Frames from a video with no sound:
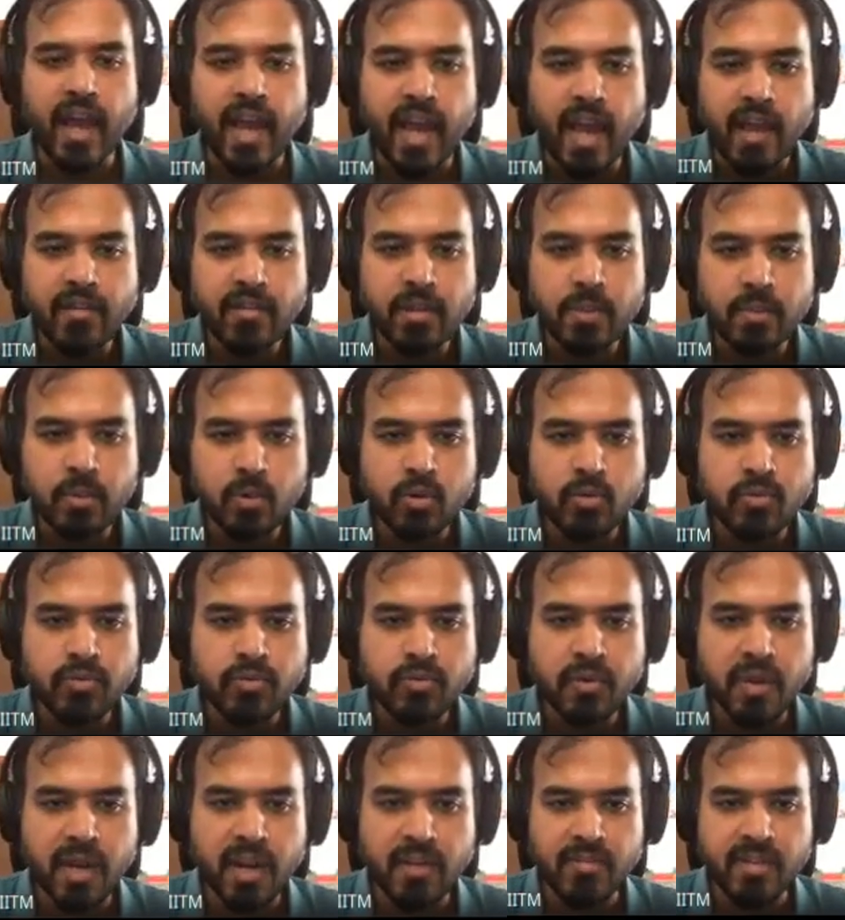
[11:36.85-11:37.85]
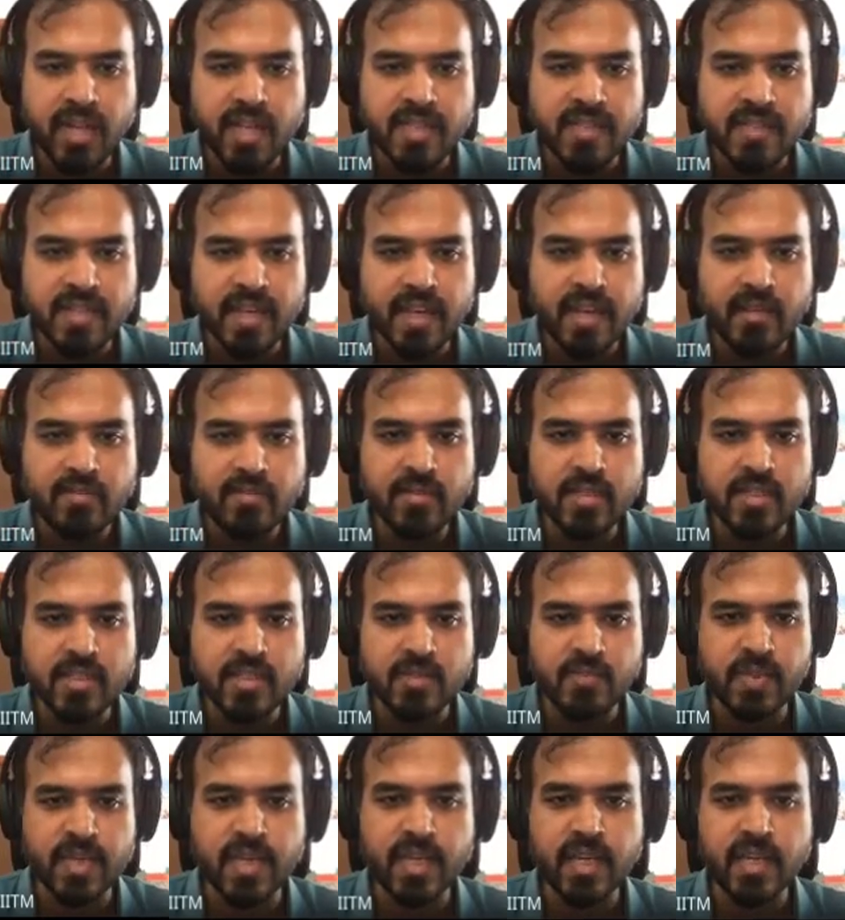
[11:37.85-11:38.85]
I have the proof for left-hand side, which
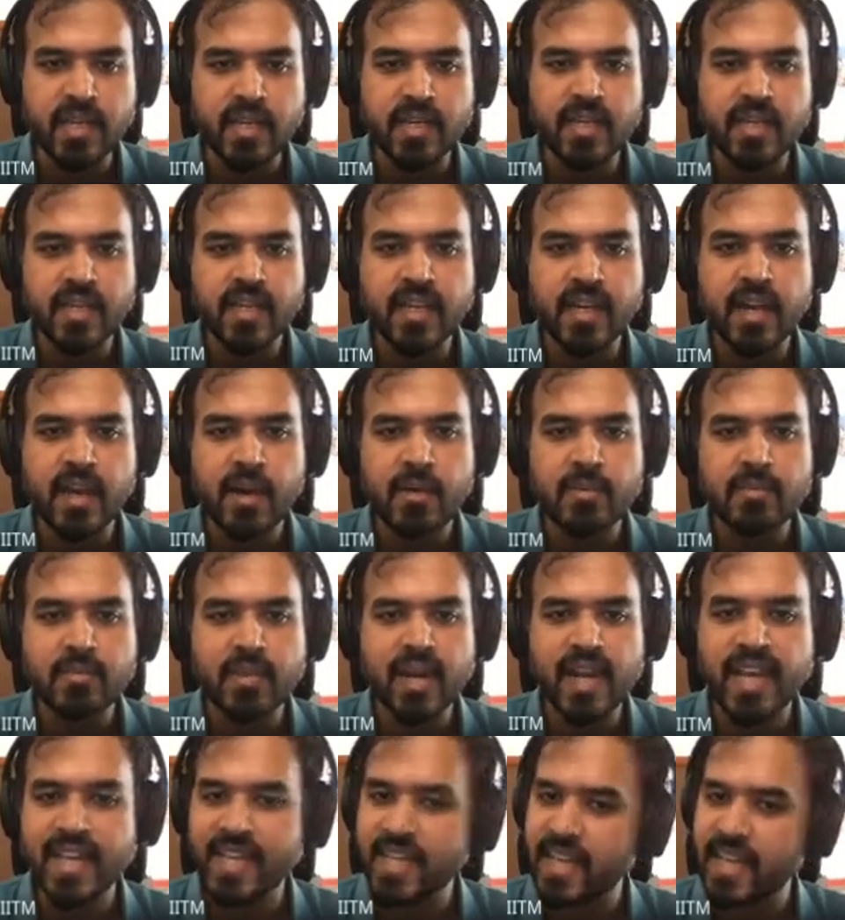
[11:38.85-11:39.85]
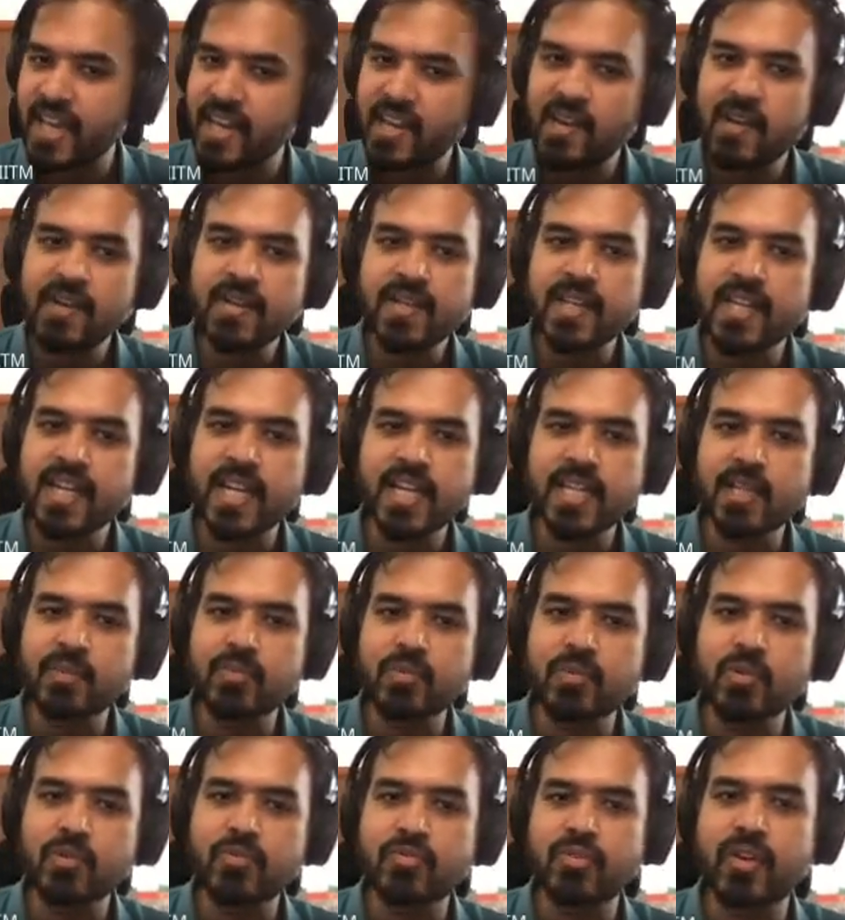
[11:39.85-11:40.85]
is P, but I cannot create the
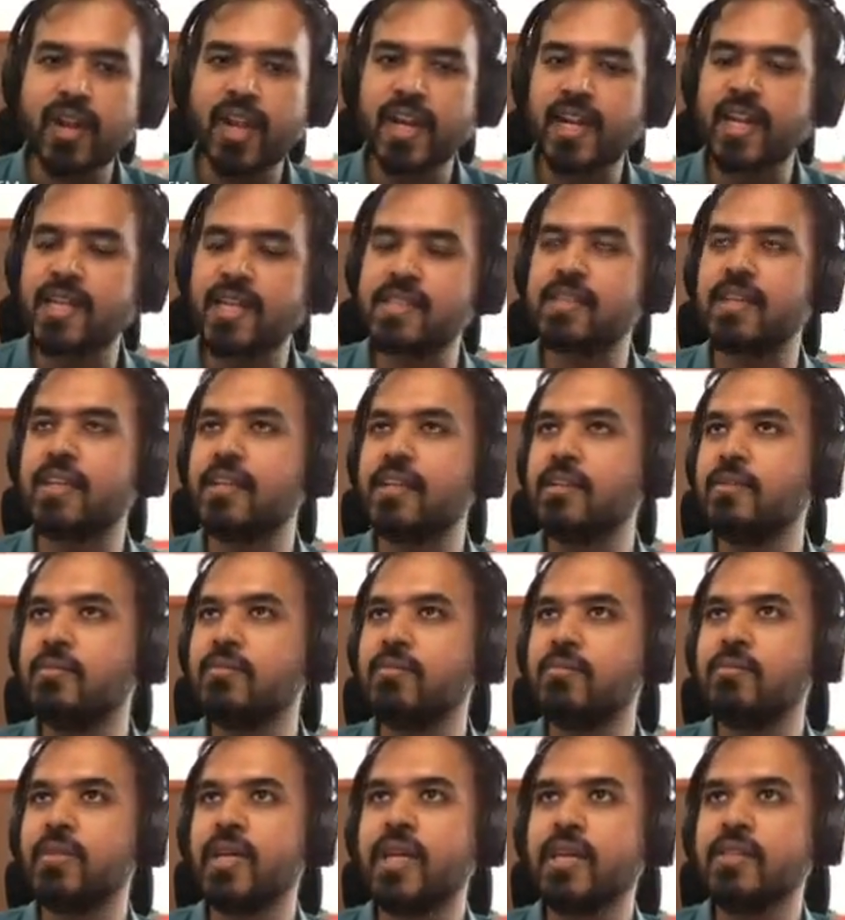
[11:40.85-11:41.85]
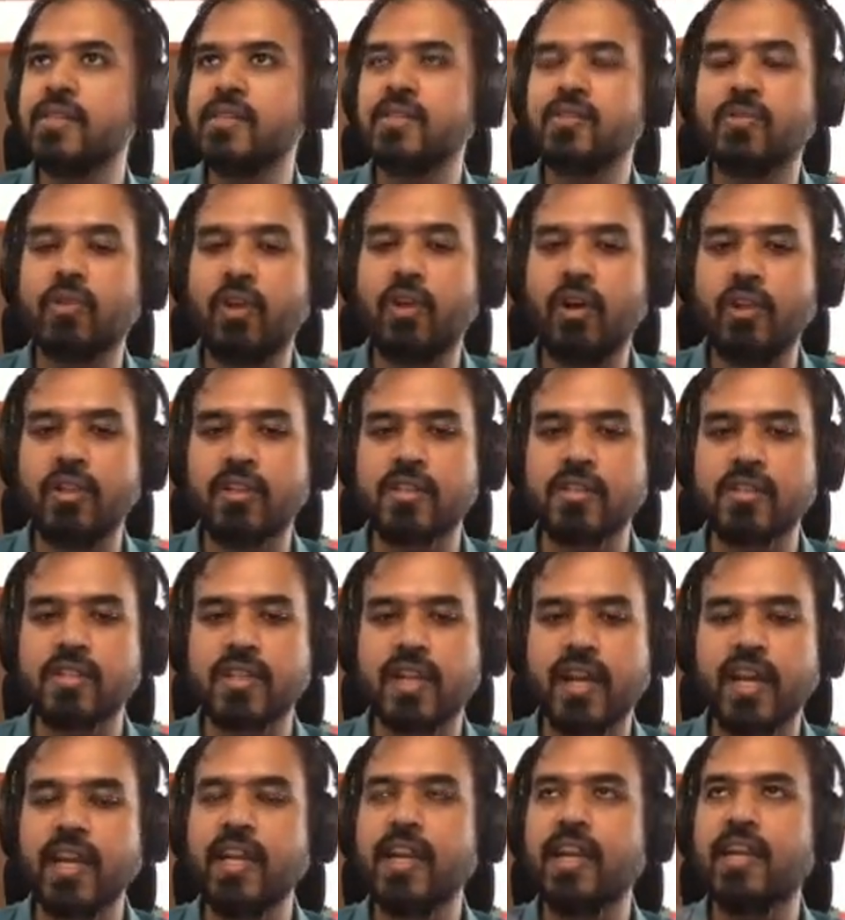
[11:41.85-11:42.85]
proof for right-hand side because it's false,
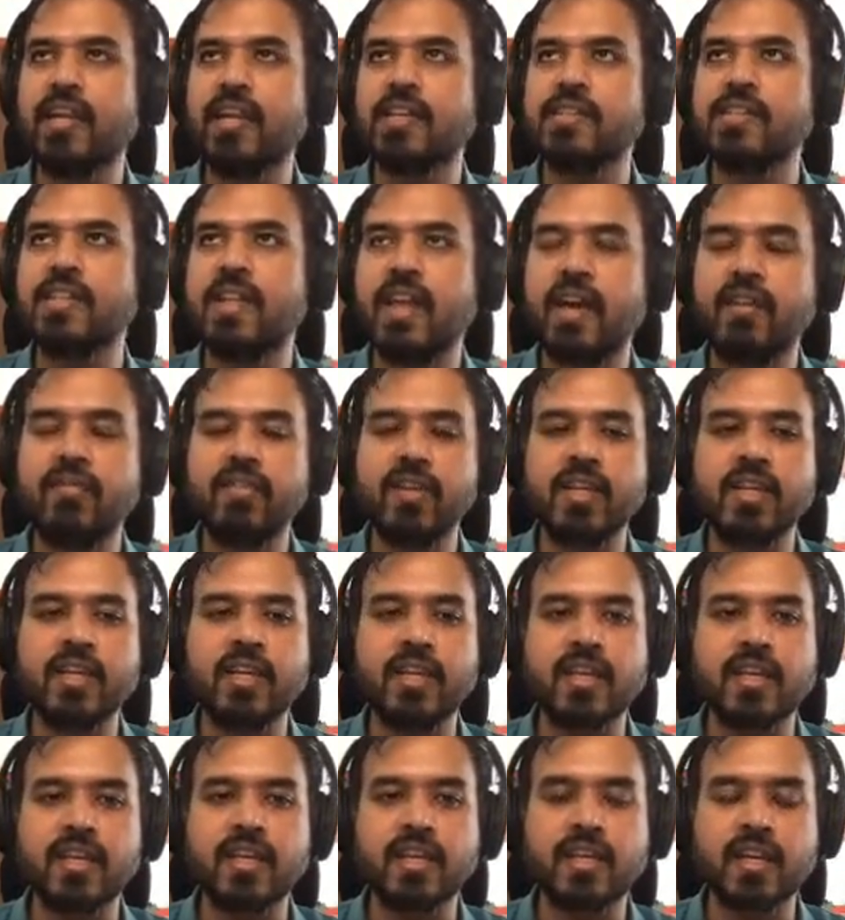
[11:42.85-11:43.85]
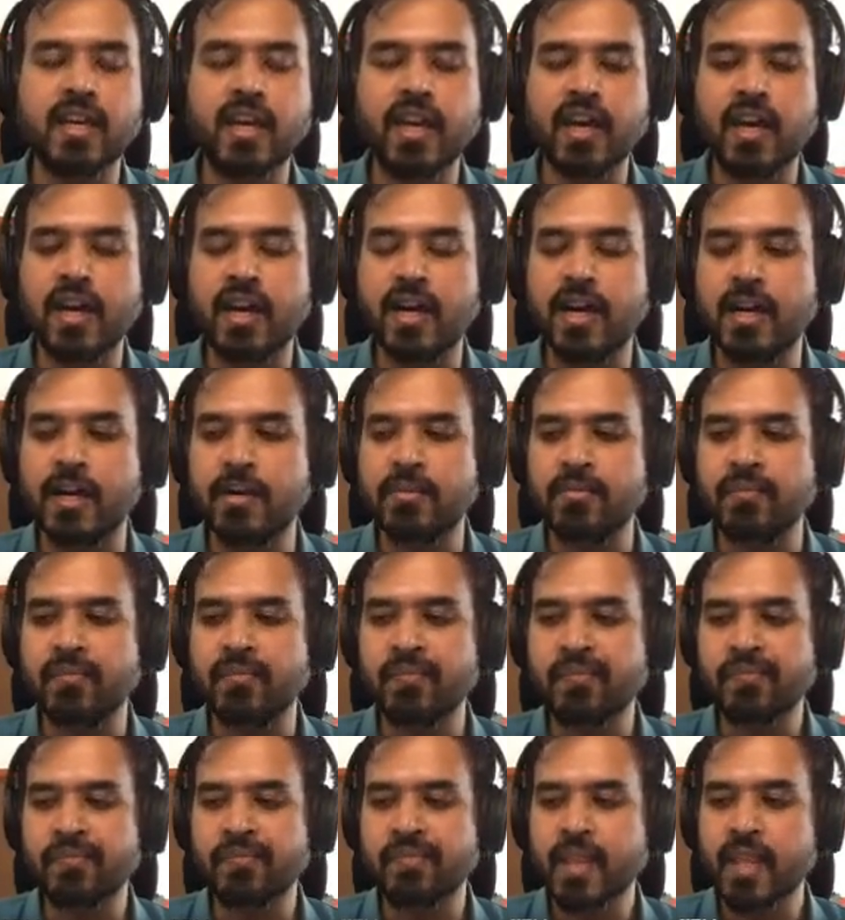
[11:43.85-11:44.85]
right? It doesn't have any
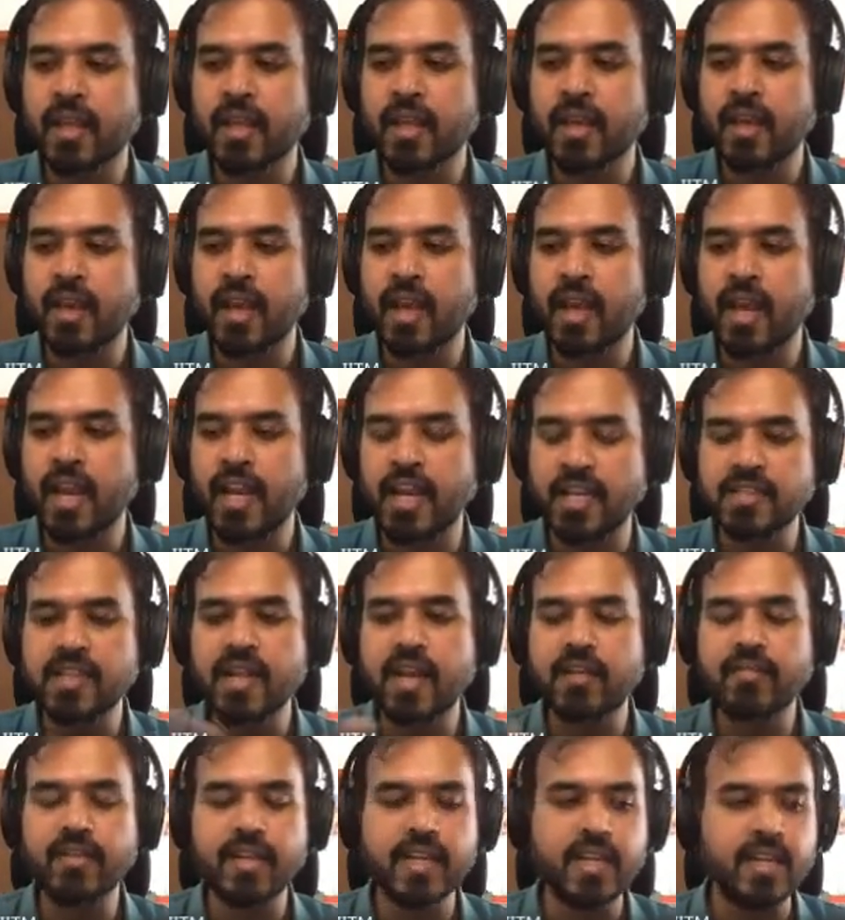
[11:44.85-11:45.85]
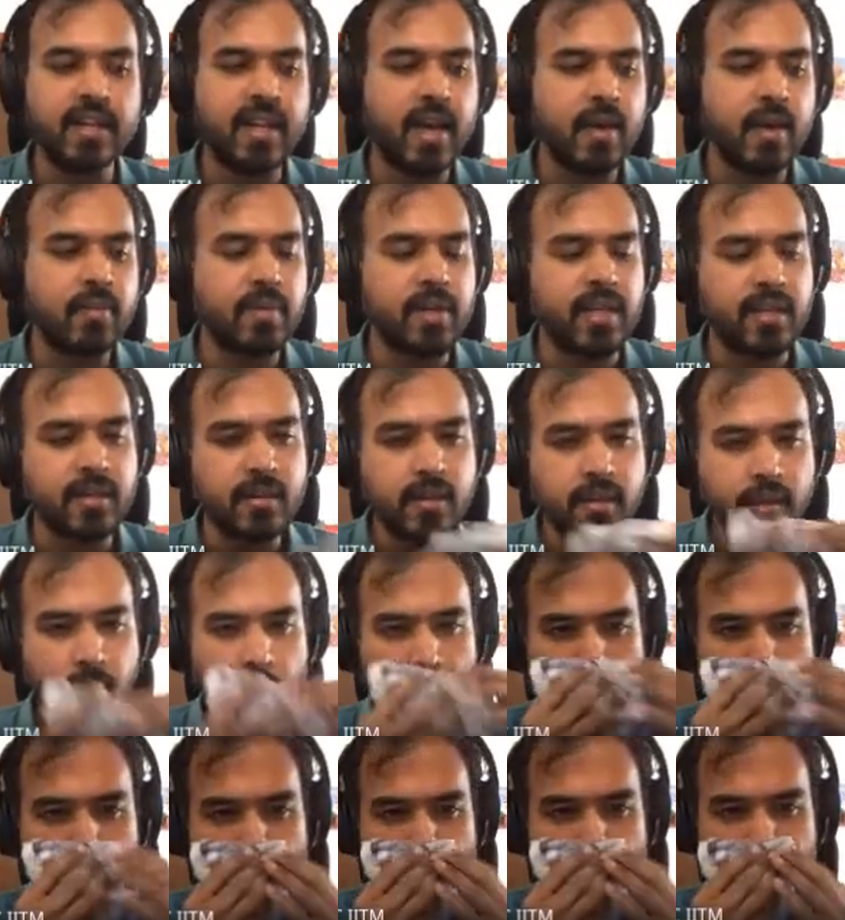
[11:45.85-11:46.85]
inhabitant.
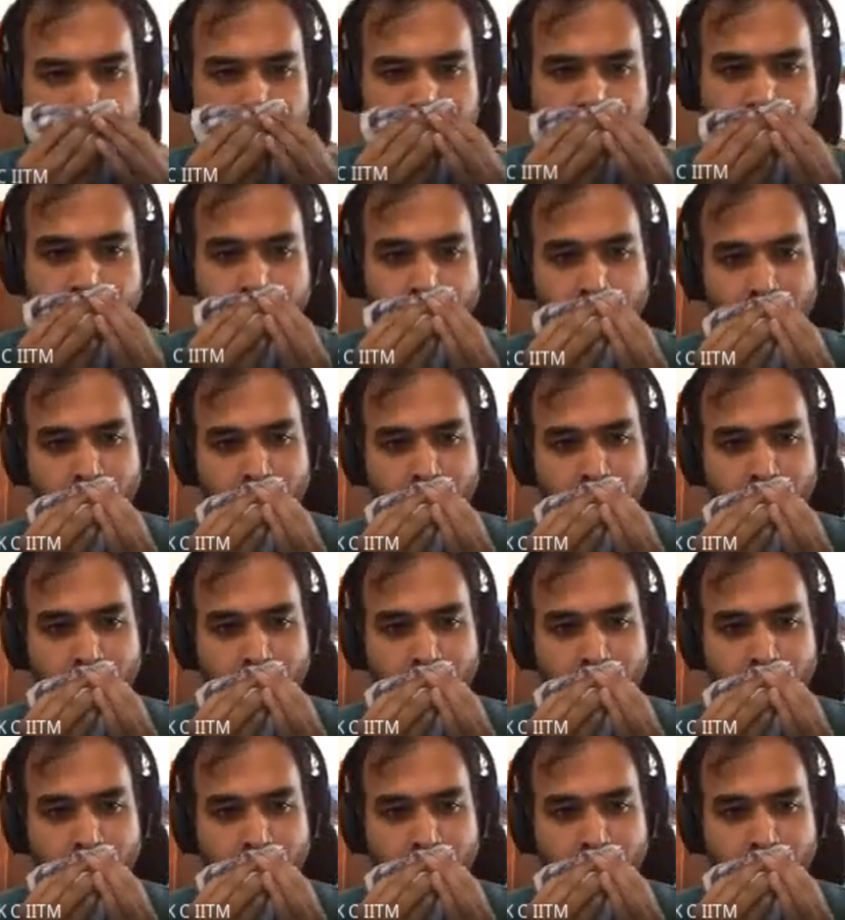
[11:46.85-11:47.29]
So